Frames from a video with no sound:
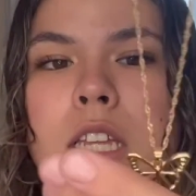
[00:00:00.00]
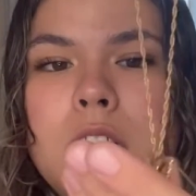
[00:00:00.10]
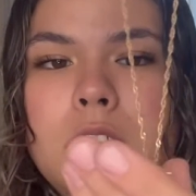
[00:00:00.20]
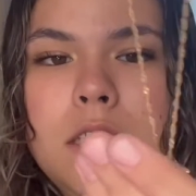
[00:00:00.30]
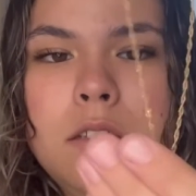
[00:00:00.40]

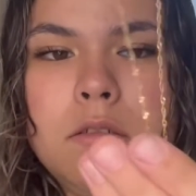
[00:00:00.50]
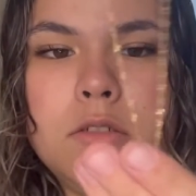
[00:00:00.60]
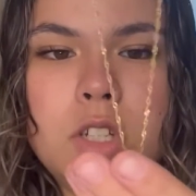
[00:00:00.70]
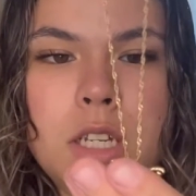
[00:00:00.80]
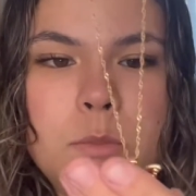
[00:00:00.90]
like little
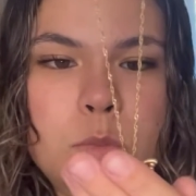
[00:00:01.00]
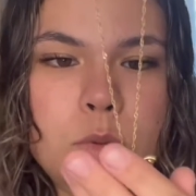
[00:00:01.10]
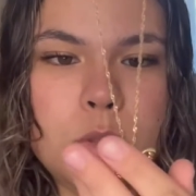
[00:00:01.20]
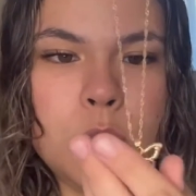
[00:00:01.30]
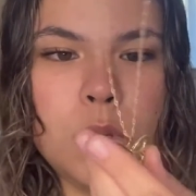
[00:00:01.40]

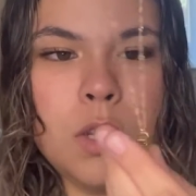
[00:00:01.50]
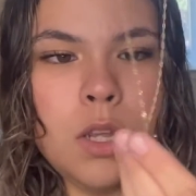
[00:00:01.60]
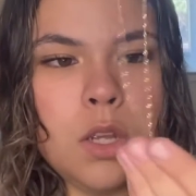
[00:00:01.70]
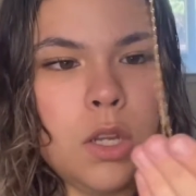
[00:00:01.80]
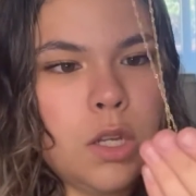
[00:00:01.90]
gems.
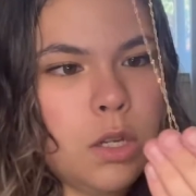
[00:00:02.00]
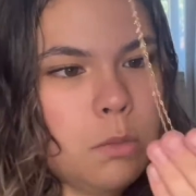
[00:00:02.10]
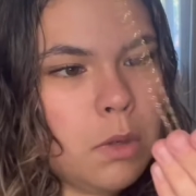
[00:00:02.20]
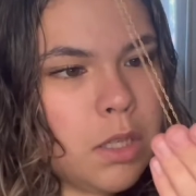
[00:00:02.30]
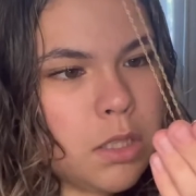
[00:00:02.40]
I
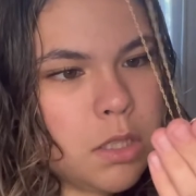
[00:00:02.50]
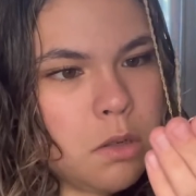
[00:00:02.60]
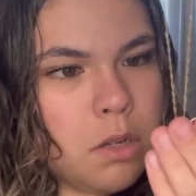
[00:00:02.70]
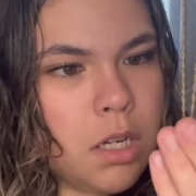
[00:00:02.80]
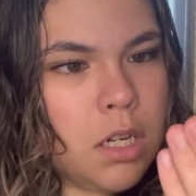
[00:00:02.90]
mean, it's still
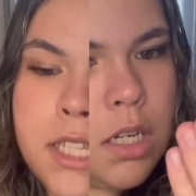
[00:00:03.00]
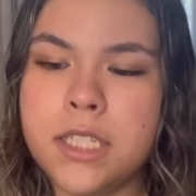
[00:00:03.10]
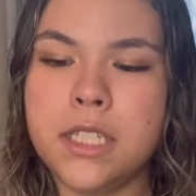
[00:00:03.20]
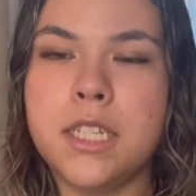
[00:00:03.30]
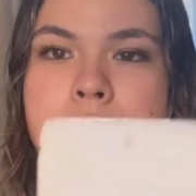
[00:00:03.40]
kind
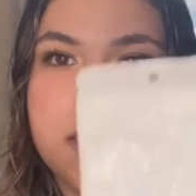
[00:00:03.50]
this is